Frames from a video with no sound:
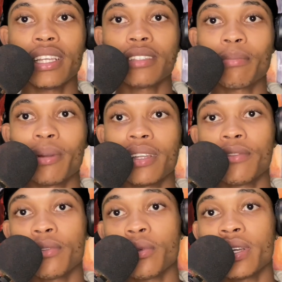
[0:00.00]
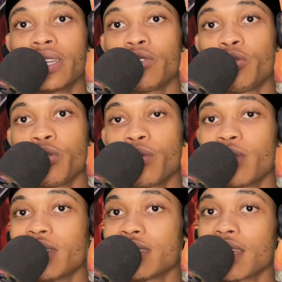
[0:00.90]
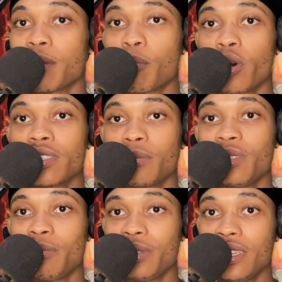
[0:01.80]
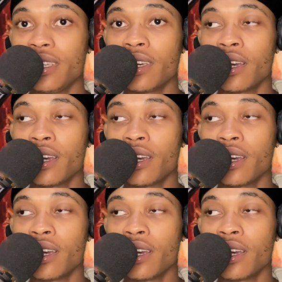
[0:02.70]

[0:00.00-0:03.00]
as bluntful and truthful as I can possibly be.